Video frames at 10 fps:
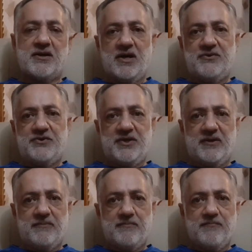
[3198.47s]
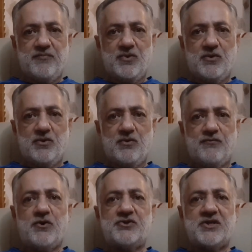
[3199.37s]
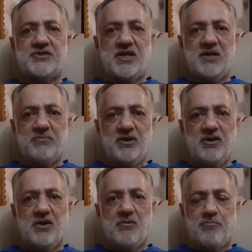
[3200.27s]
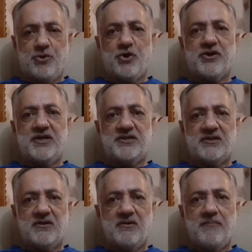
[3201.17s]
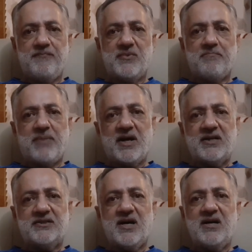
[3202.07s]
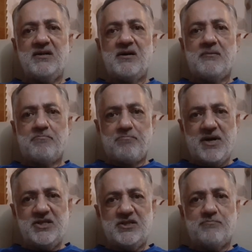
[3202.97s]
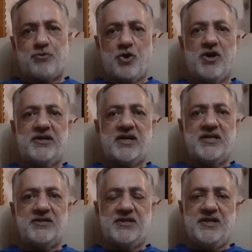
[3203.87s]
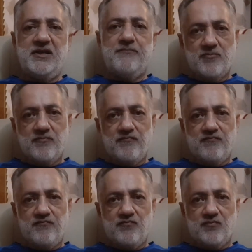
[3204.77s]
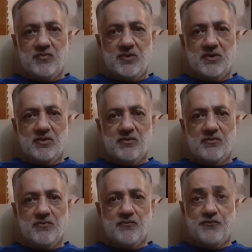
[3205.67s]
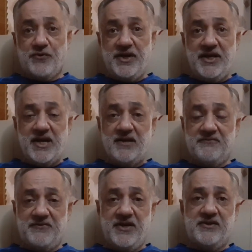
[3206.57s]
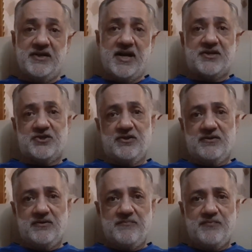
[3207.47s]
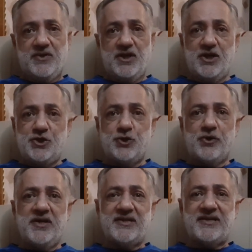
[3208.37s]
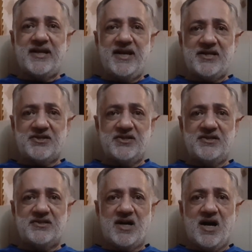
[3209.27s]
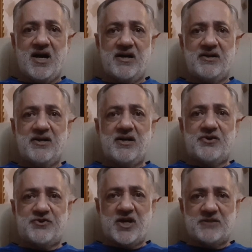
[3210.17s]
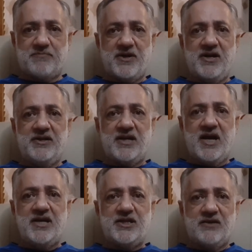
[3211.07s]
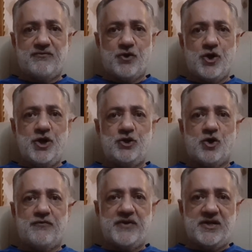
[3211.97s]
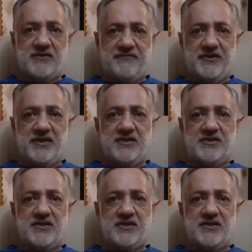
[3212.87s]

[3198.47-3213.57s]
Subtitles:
For sustainable progress, Pakistan must prioritize the following: free and fair election. Ensuring that elections are transparent and devoid of interference is crucial.